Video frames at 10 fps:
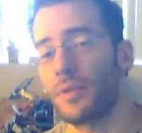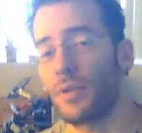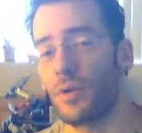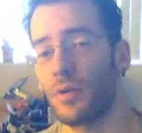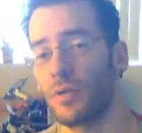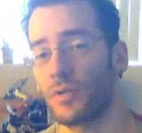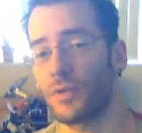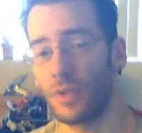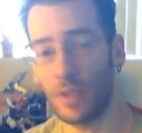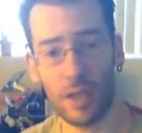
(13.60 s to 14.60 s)

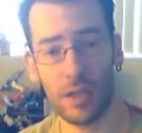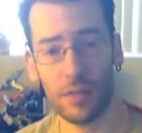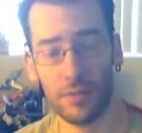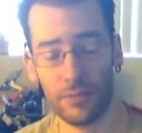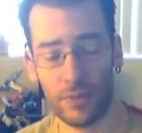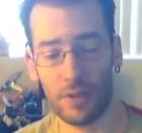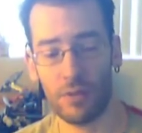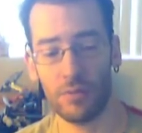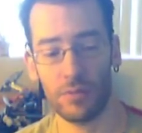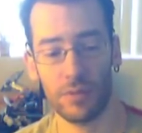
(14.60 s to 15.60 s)
because today
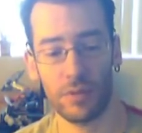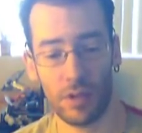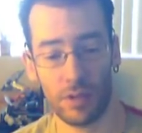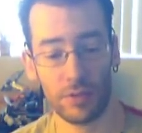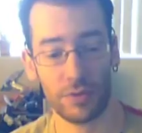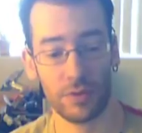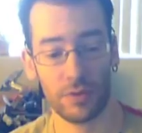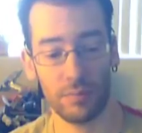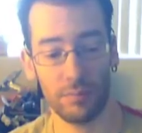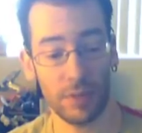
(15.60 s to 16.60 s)
found
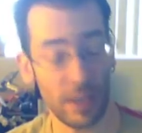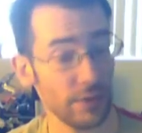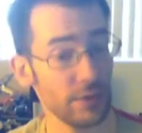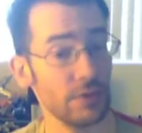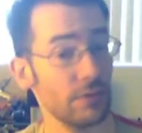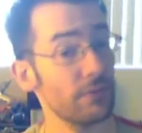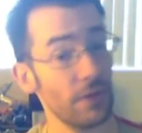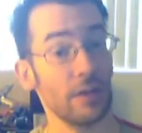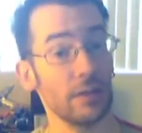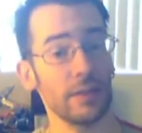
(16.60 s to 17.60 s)
us blessed,
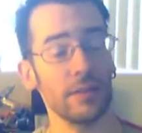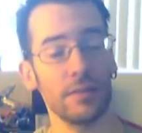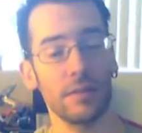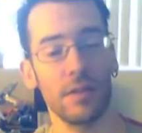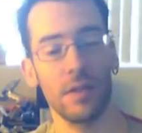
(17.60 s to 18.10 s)
finally,